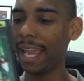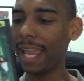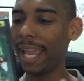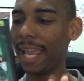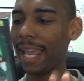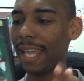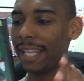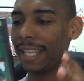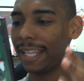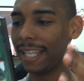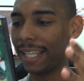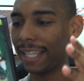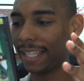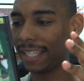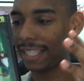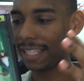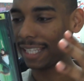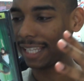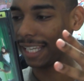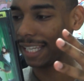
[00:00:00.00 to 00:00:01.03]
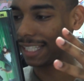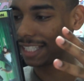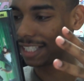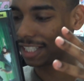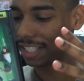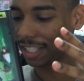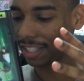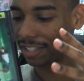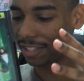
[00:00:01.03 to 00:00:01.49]
And
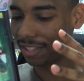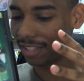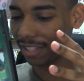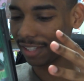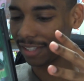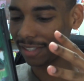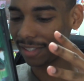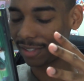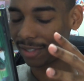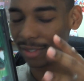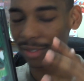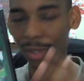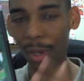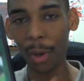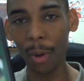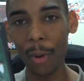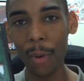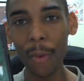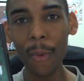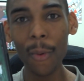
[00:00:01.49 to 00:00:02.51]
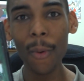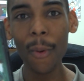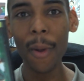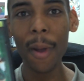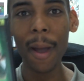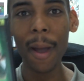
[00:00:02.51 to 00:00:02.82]
it's just so